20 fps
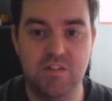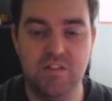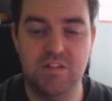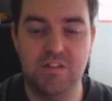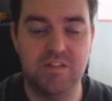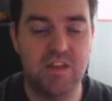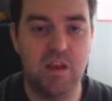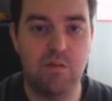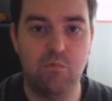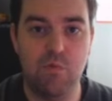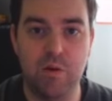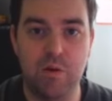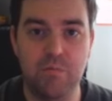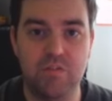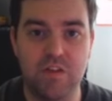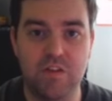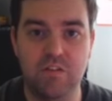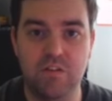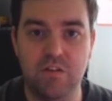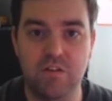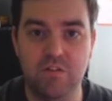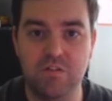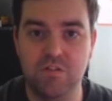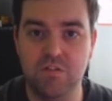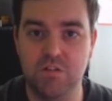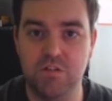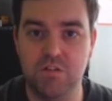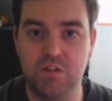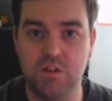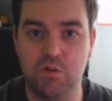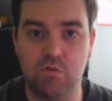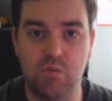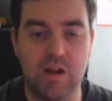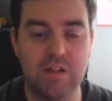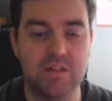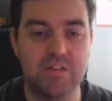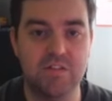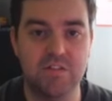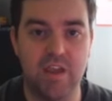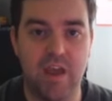to see it represented on such a
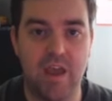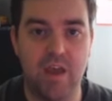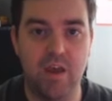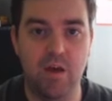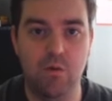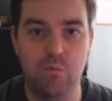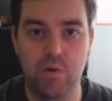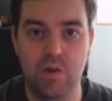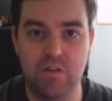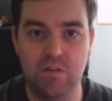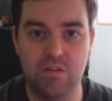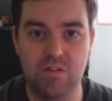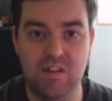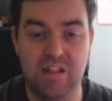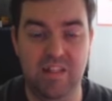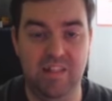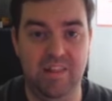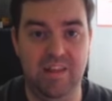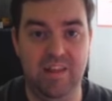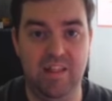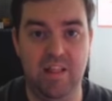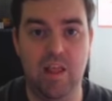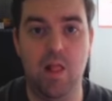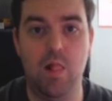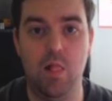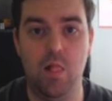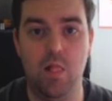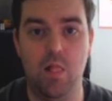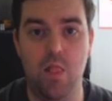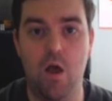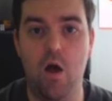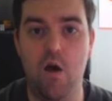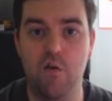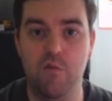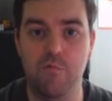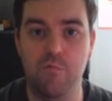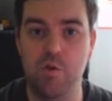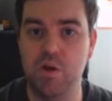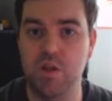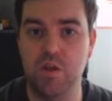grand scale with clearly a lot
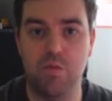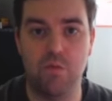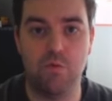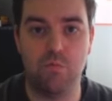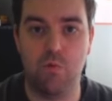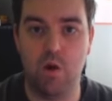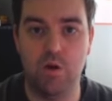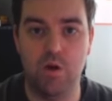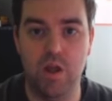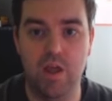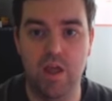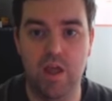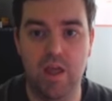of money thrown at